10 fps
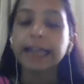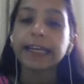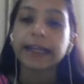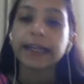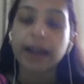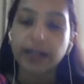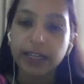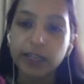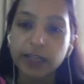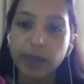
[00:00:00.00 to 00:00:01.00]
hierarchical
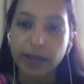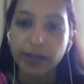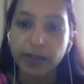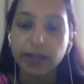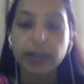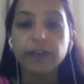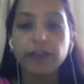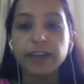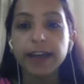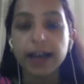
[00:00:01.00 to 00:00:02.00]
manner if he
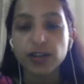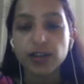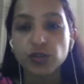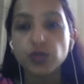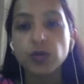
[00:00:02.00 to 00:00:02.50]
has to